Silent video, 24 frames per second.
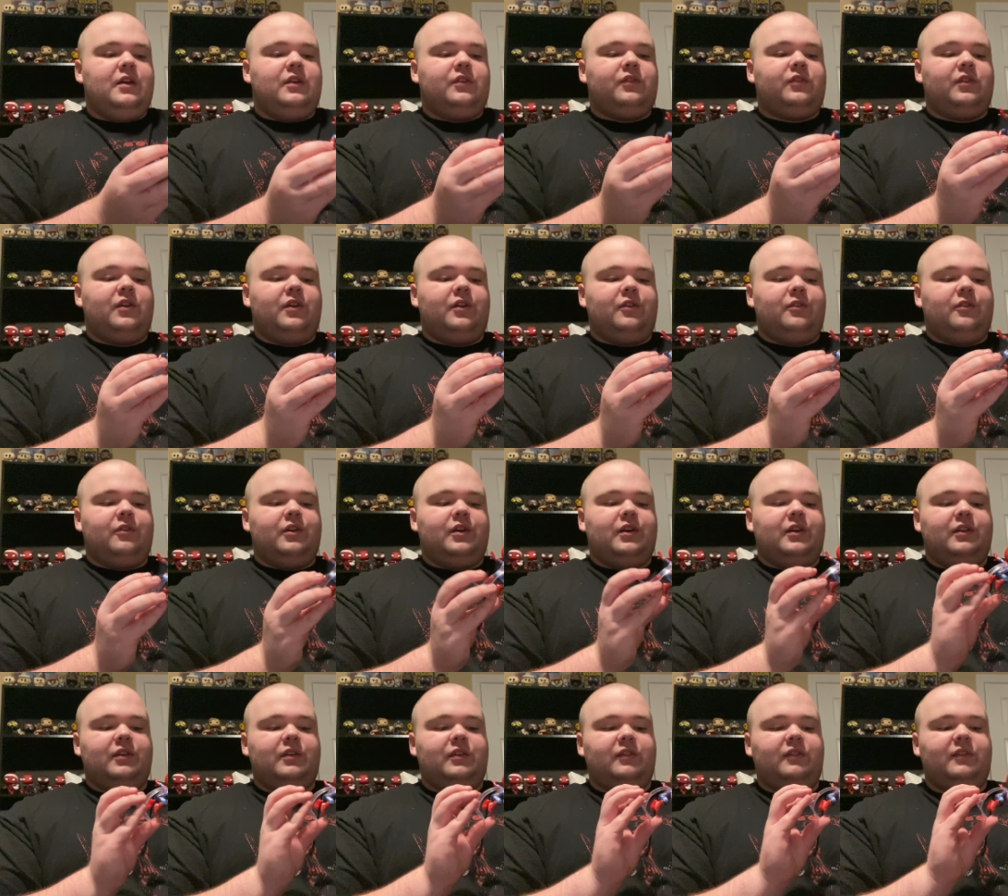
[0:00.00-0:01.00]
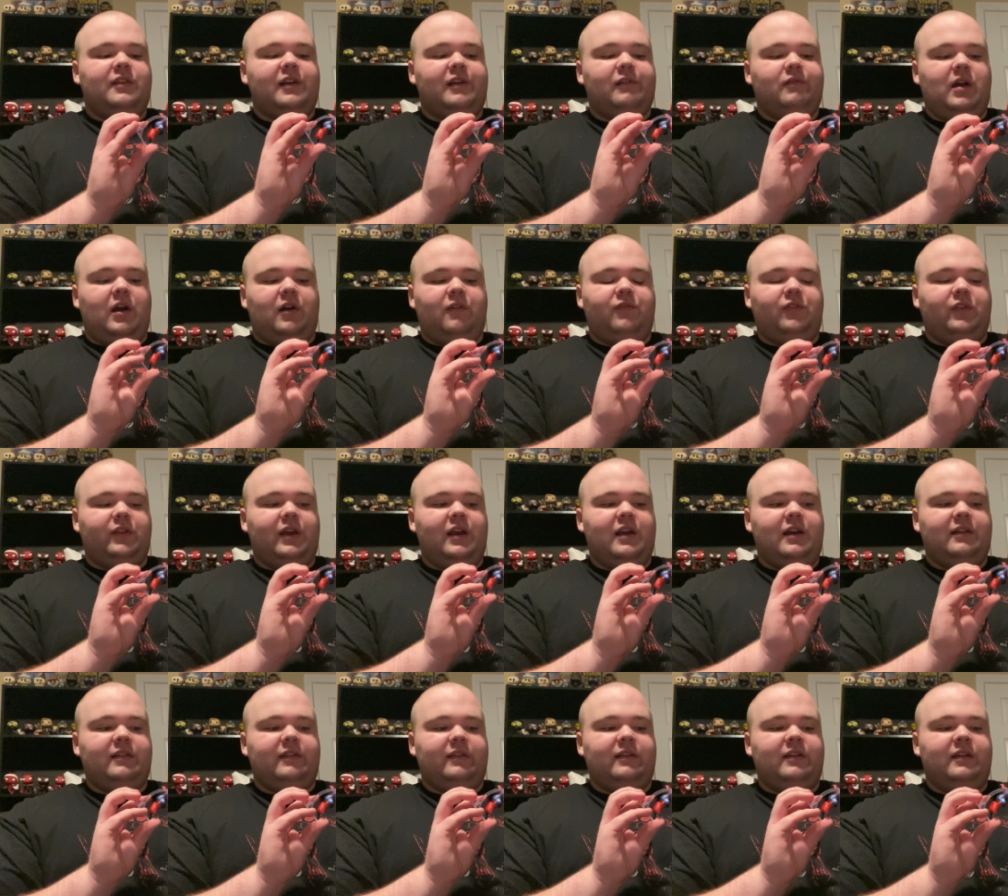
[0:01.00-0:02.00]
So, stick around for
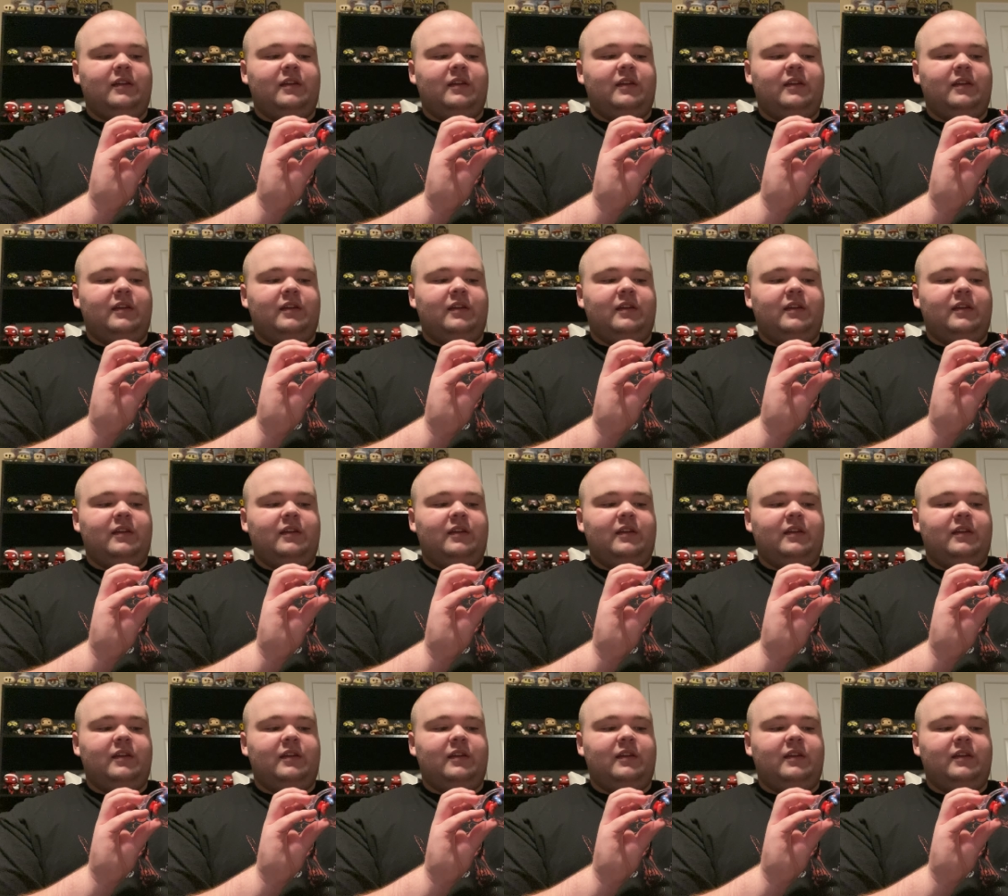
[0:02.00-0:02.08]
that.